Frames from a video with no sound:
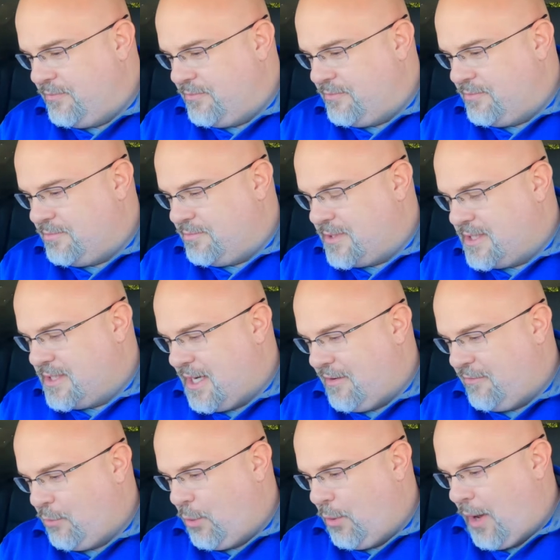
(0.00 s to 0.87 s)

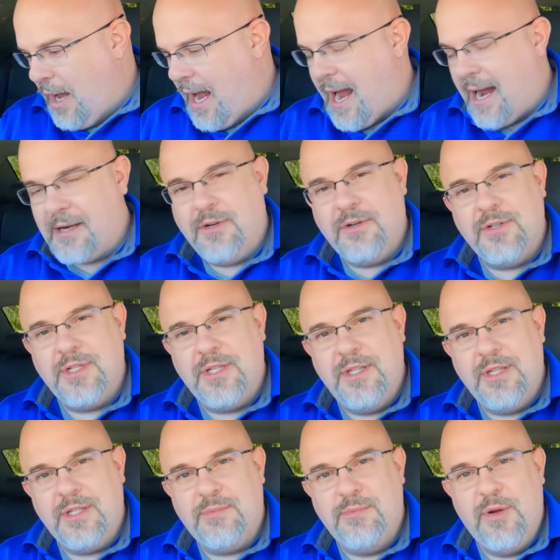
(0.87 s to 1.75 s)
Several actors
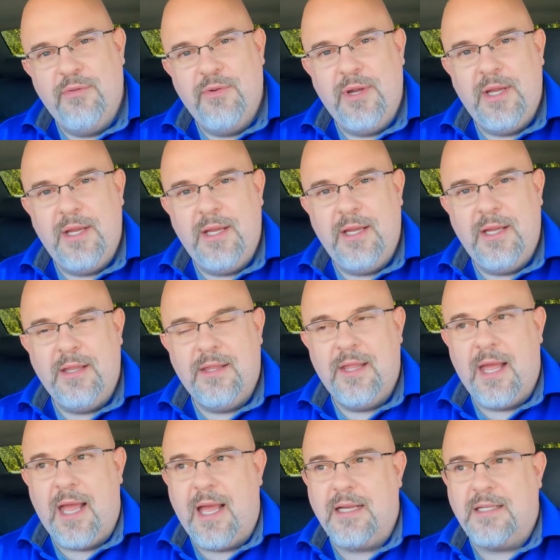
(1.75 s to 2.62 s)
in this movie
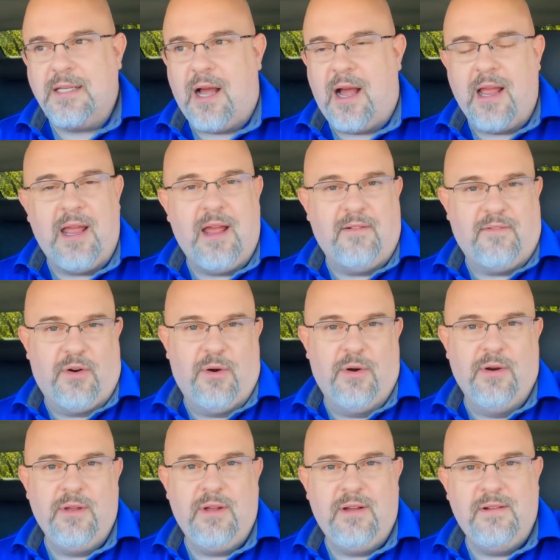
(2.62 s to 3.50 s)
that I have
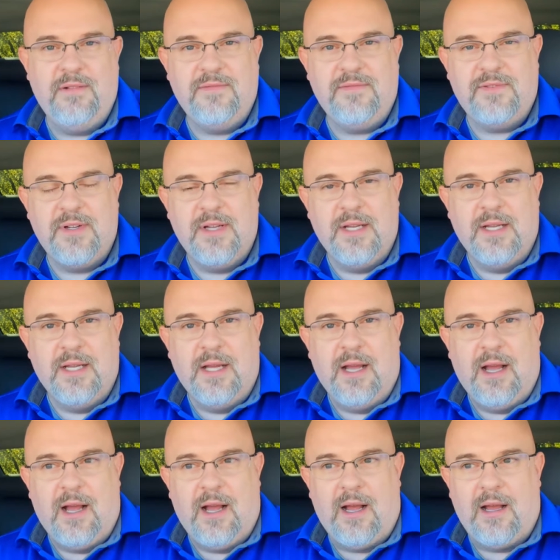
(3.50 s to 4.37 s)
heard of
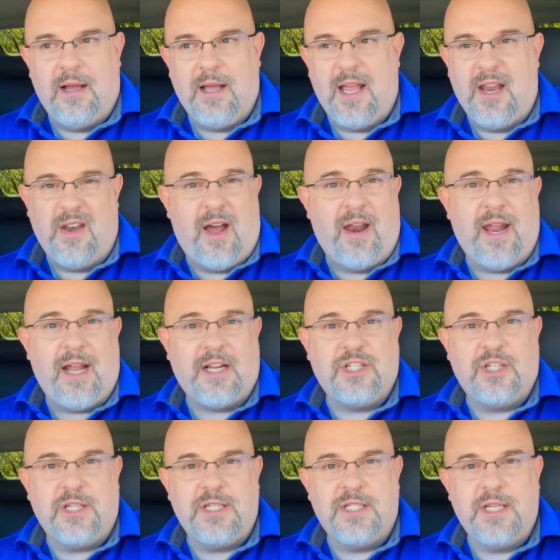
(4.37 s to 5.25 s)
and not
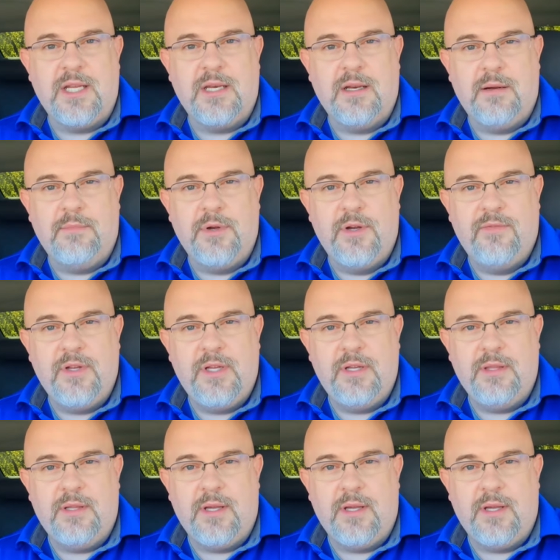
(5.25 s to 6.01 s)
actually seen in a movie.